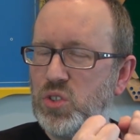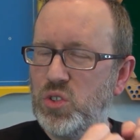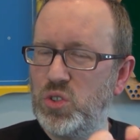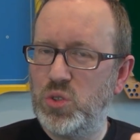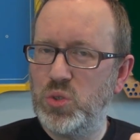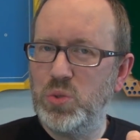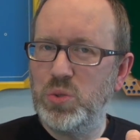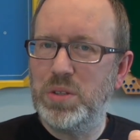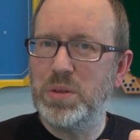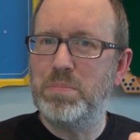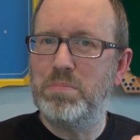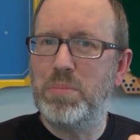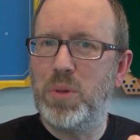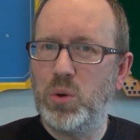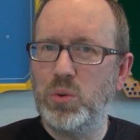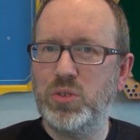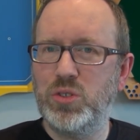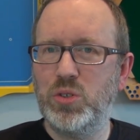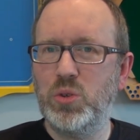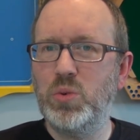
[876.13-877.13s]
do the
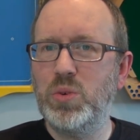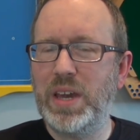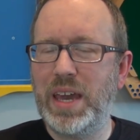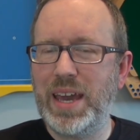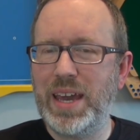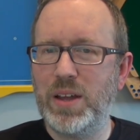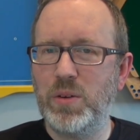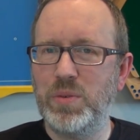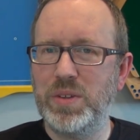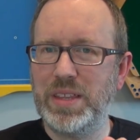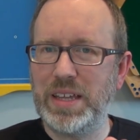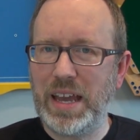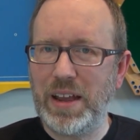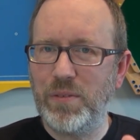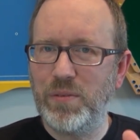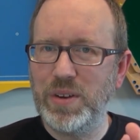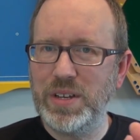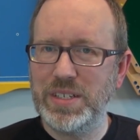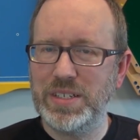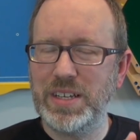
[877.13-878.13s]
most you can with
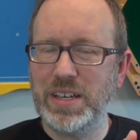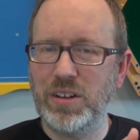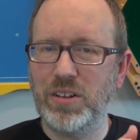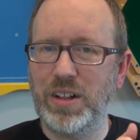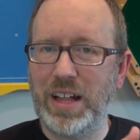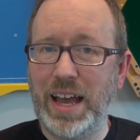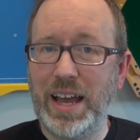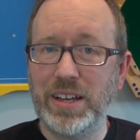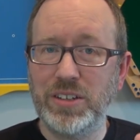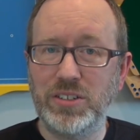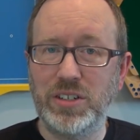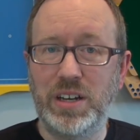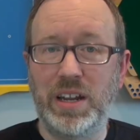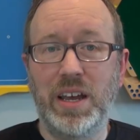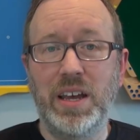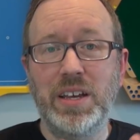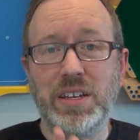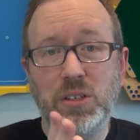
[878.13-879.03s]
every single action.